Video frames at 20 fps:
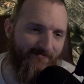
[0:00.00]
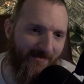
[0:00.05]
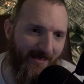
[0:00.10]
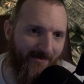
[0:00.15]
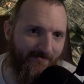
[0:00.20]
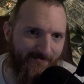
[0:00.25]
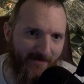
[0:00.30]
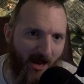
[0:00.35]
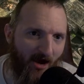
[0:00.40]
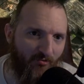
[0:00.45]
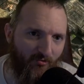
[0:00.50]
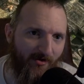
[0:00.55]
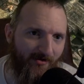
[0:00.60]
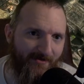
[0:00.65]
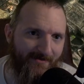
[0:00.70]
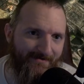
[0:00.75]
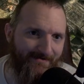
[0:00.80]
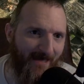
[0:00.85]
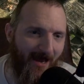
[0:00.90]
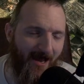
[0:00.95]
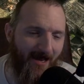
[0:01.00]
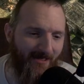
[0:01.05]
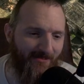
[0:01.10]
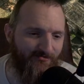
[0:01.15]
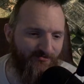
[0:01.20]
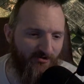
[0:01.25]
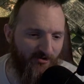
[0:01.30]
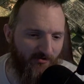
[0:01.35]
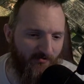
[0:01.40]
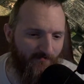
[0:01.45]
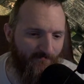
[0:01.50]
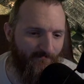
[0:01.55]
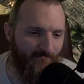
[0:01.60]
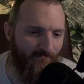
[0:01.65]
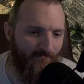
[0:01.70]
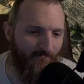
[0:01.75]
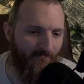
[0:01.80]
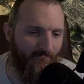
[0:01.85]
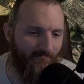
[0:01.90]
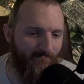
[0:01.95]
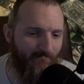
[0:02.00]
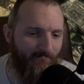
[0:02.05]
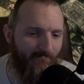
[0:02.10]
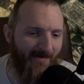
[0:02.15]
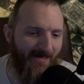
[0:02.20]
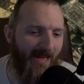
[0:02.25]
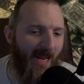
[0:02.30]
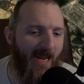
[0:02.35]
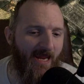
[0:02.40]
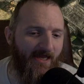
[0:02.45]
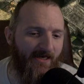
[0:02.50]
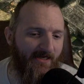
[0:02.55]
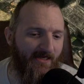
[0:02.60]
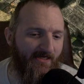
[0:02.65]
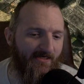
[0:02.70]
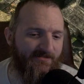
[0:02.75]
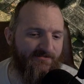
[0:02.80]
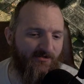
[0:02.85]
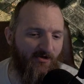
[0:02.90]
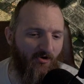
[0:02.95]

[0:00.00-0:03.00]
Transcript: not really dying to mechanics